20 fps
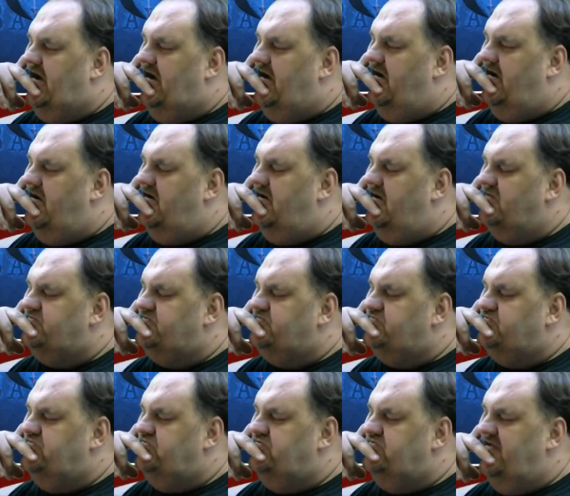I've
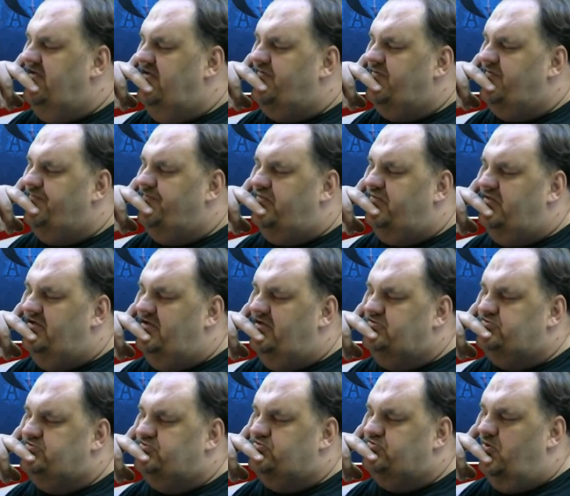never played
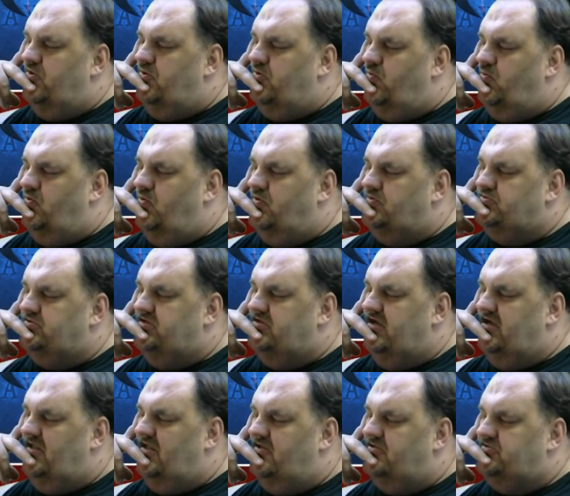Star Wars
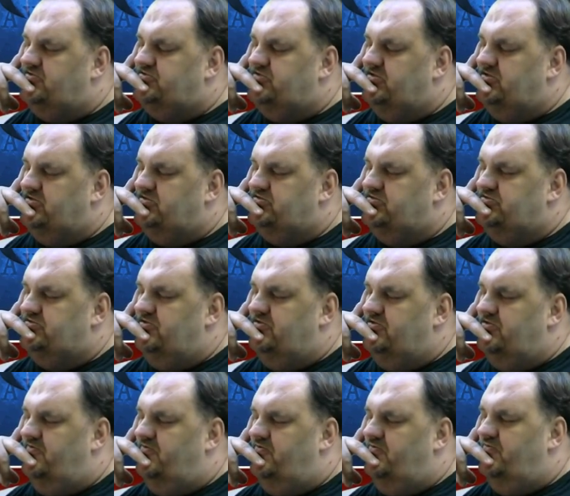Galaxies,
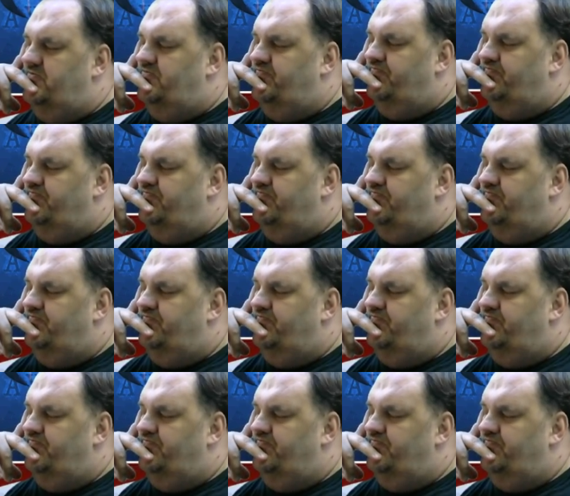so